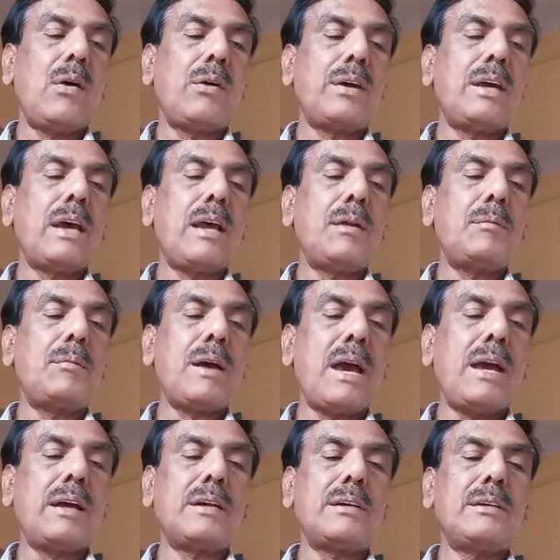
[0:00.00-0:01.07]
and
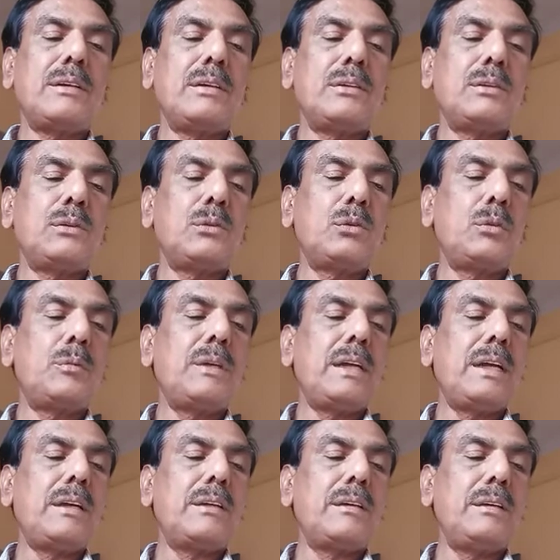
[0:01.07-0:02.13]
back should
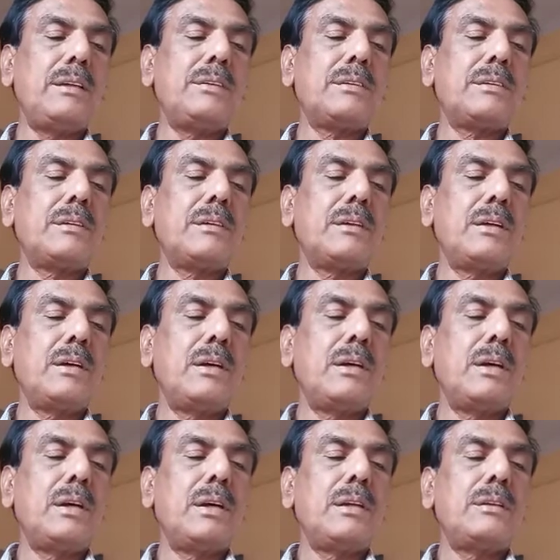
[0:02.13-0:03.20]
be at least
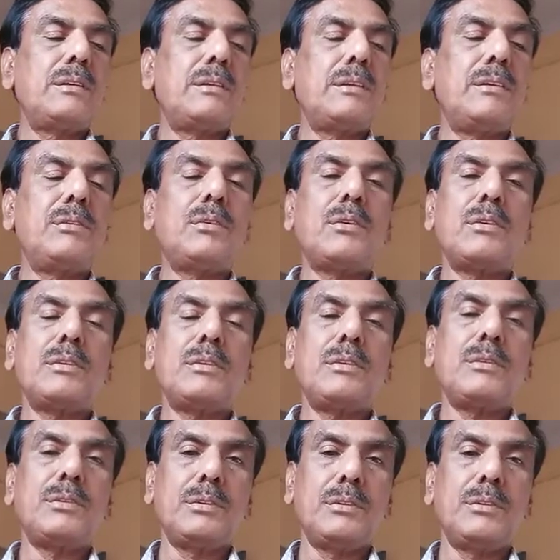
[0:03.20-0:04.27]

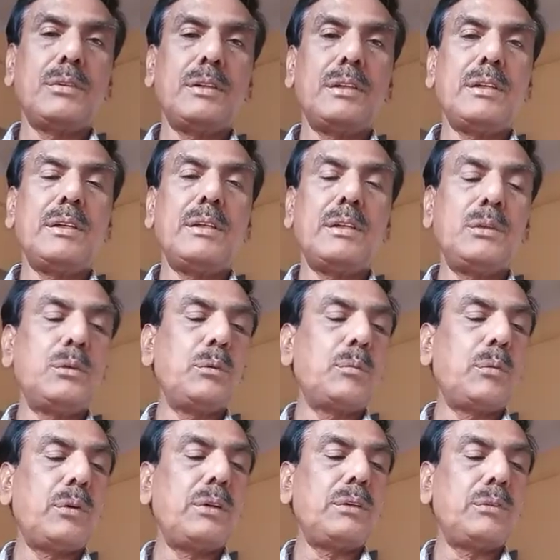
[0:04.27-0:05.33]
344 into zero
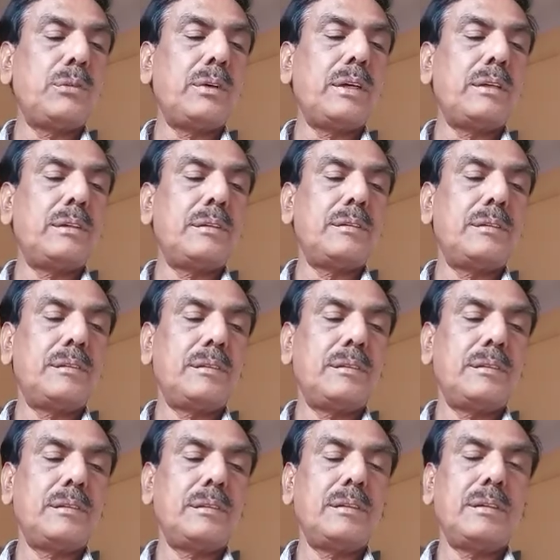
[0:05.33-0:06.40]
point 0.1.
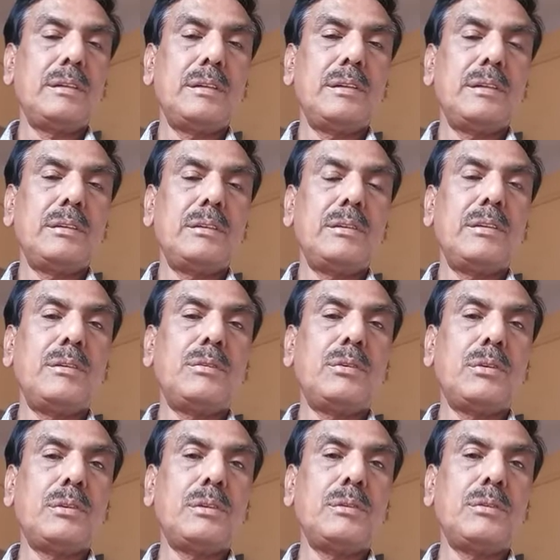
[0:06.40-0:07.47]

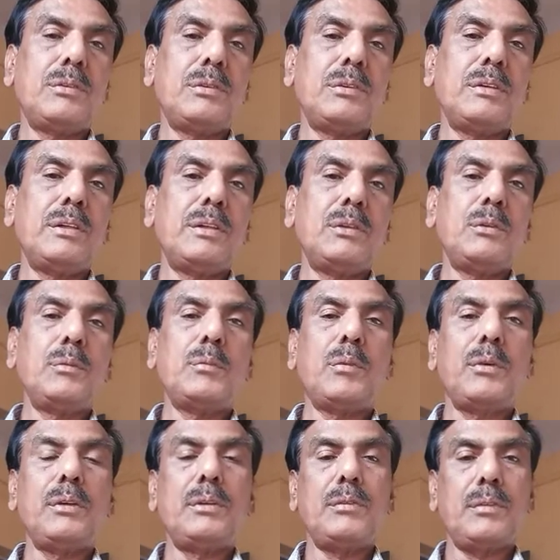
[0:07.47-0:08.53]
344 into zero
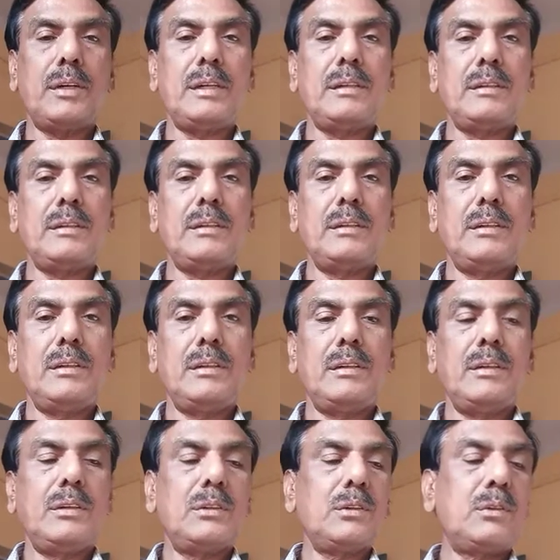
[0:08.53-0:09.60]
point 0.1.
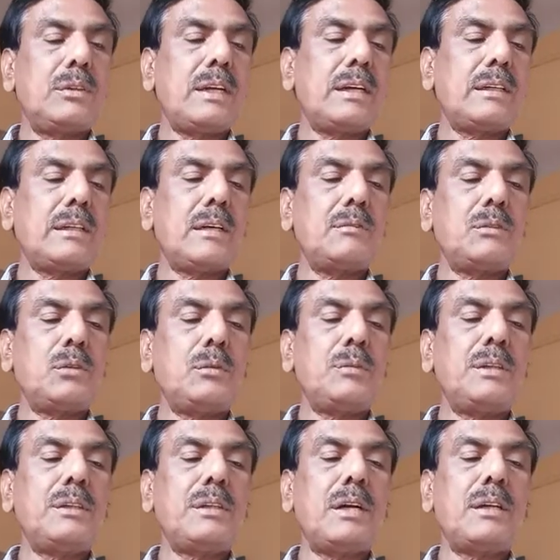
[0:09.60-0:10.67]
So that comes to
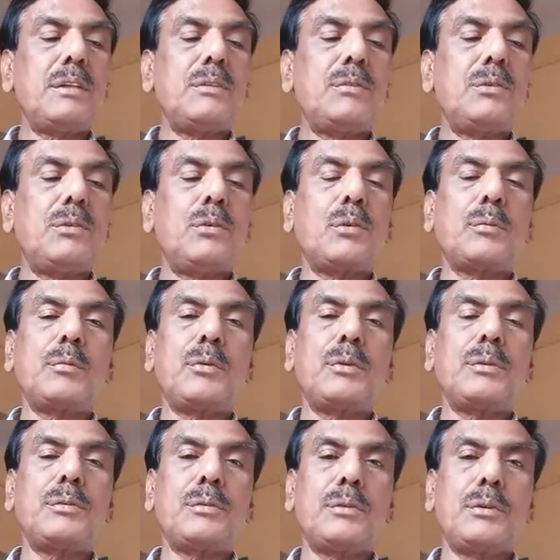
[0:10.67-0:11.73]
be
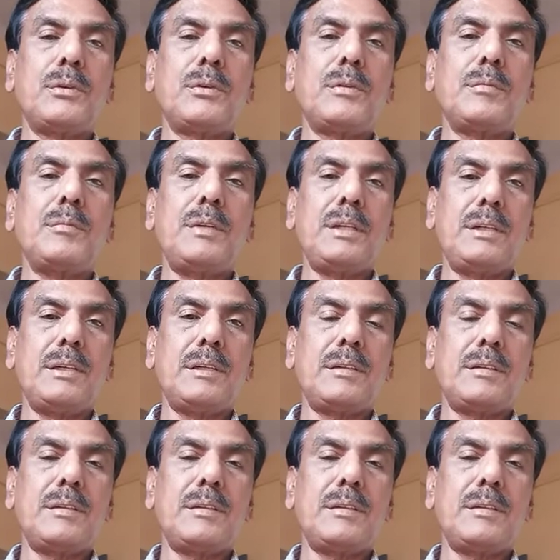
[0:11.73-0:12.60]
34.4 meter.